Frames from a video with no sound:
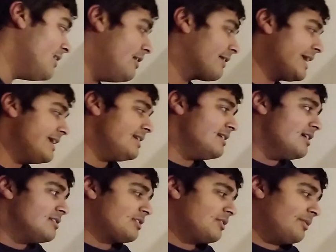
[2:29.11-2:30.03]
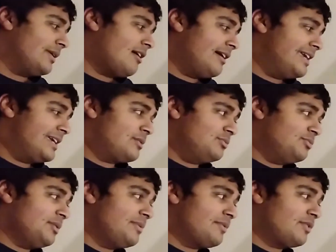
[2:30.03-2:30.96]
Okay, so when i equals
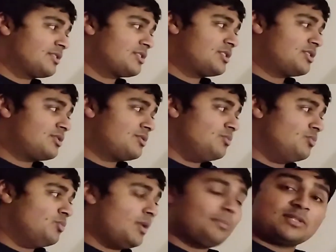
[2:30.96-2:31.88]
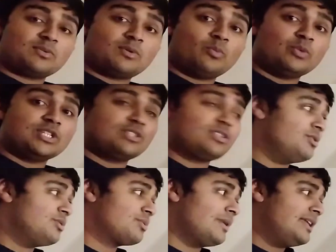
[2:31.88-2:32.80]
1, we've got 1 plus 1, which is
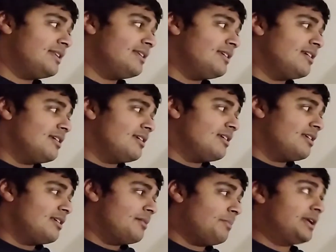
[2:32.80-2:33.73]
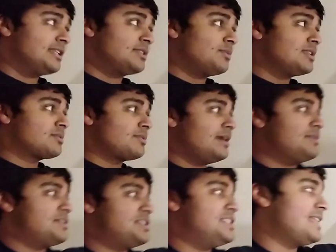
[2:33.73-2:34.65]
2 squared, minus 1 squared,
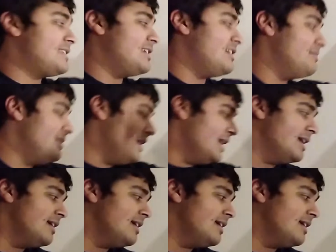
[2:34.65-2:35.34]
which is that term.